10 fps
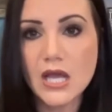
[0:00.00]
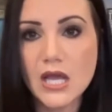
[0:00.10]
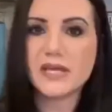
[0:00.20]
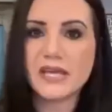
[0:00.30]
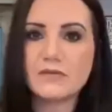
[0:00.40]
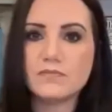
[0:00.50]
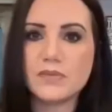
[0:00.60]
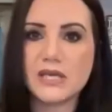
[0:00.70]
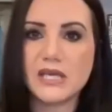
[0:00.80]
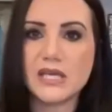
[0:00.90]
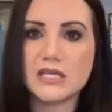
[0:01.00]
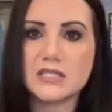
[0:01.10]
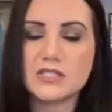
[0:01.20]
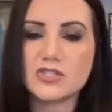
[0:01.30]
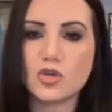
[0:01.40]
can
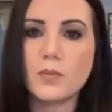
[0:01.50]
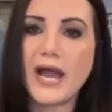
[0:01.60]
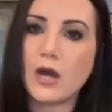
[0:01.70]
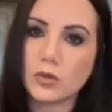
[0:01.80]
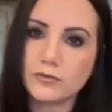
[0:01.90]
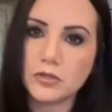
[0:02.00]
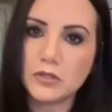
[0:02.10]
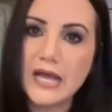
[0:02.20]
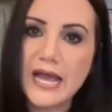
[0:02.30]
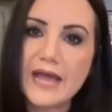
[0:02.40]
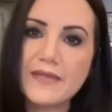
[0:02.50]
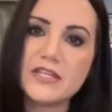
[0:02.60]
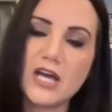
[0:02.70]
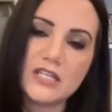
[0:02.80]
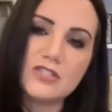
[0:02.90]
be so powerful. And then
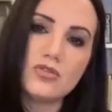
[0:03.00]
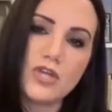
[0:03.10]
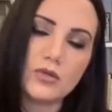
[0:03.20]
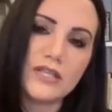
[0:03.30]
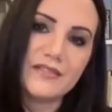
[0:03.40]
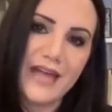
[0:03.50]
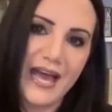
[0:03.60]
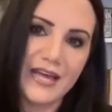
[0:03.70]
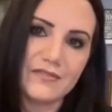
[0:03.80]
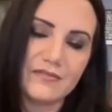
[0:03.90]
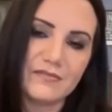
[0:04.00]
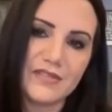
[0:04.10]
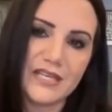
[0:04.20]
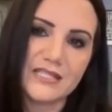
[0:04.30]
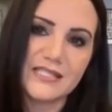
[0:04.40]
not only that,
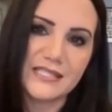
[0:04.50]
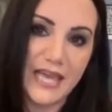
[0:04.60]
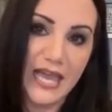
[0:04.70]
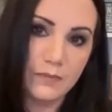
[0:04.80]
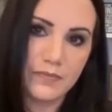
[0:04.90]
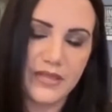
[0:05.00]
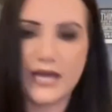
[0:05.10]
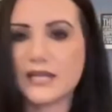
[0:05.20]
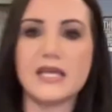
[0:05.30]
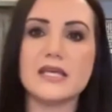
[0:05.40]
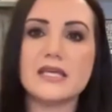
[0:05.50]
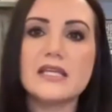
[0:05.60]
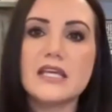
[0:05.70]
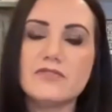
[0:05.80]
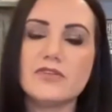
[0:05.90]
the escape that it can
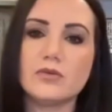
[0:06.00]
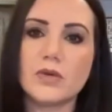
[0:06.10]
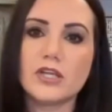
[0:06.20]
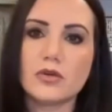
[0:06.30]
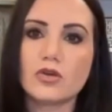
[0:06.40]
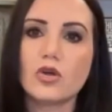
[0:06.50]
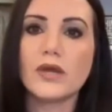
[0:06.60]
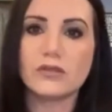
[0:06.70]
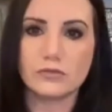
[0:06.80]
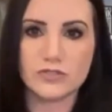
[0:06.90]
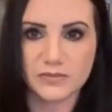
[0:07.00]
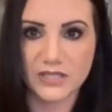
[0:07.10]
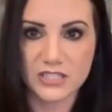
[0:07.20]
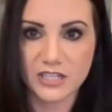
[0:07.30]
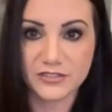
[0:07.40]
give you when you're going through
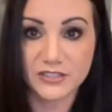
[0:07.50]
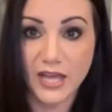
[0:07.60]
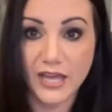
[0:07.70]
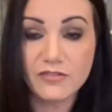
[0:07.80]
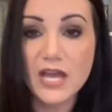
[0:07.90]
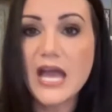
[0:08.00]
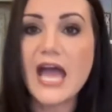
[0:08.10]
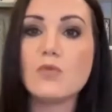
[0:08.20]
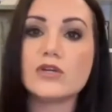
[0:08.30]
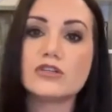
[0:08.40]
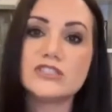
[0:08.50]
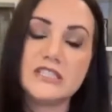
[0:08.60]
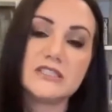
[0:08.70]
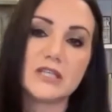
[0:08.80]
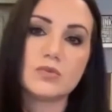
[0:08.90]
something tough in life, and when you're
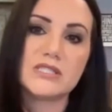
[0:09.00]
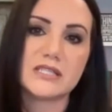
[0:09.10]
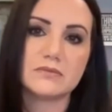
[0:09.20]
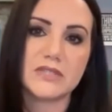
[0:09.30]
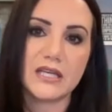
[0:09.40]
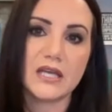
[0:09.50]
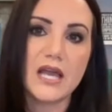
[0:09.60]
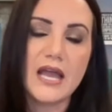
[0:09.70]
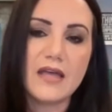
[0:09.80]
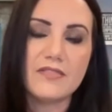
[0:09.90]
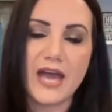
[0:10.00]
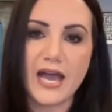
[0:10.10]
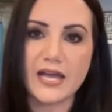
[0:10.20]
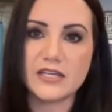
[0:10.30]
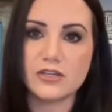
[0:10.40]
dealing with something
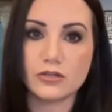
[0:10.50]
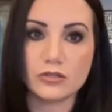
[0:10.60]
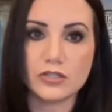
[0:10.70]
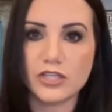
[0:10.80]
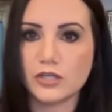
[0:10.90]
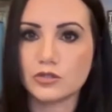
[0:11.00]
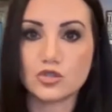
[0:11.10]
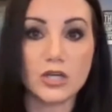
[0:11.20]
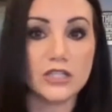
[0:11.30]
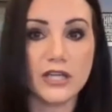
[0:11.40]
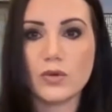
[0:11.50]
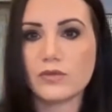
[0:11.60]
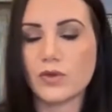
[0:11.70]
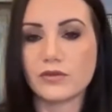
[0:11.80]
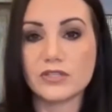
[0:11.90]
that you're, you know, struggling with,
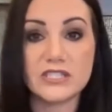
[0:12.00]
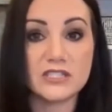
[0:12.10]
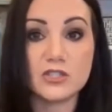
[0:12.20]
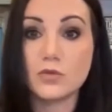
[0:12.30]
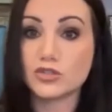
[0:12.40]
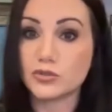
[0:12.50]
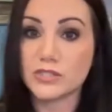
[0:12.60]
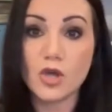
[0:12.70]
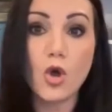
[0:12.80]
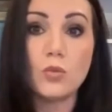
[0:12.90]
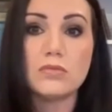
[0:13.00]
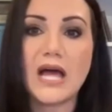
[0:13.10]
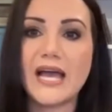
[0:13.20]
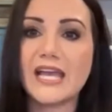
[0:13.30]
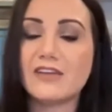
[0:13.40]
whether it's a tumultuous home
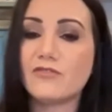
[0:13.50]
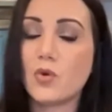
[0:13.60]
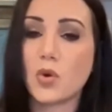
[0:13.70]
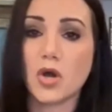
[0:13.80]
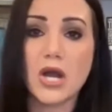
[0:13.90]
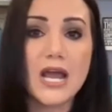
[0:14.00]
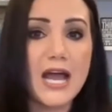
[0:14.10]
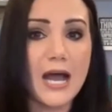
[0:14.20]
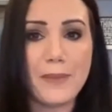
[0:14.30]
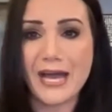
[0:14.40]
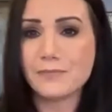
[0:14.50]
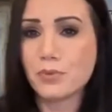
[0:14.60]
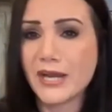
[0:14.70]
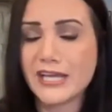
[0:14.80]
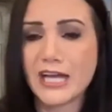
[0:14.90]
life or a bad
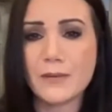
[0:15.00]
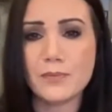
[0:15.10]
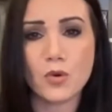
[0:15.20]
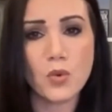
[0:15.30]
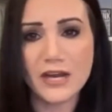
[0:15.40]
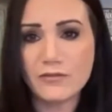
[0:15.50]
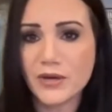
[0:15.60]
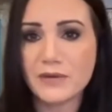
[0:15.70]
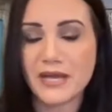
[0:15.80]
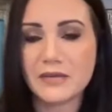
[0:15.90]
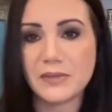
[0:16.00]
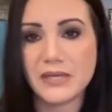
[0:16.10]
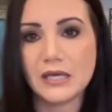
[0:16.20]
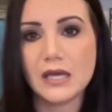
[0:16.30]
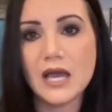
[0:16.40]
breakup or whatever it might
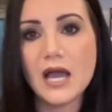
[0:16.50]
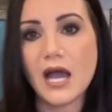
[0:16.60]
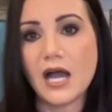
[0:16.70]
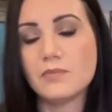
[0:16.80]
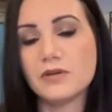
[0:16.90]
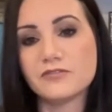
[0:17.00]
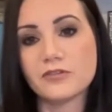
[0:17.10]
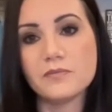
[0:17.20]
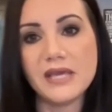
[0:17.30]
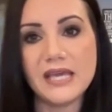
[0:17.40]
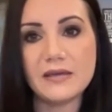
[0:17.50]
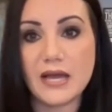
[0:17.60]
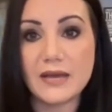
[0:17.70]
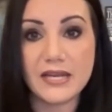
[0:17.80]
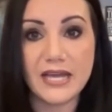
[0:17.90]
be. But for me,
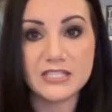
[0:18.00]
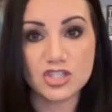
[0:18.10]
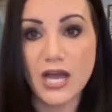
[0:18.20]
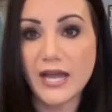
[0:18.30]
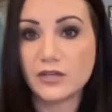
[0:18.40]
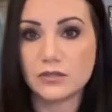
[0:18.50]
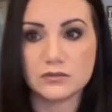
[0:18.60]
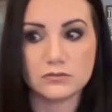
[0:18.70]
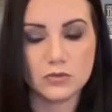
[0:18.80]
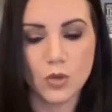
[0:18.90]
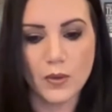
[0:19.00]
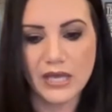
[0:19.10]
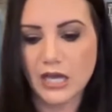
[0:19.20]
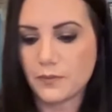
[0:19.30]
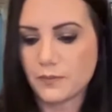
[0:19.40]
I mean, as a child
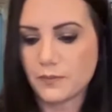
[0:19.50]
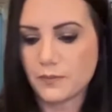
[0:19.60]
growing up,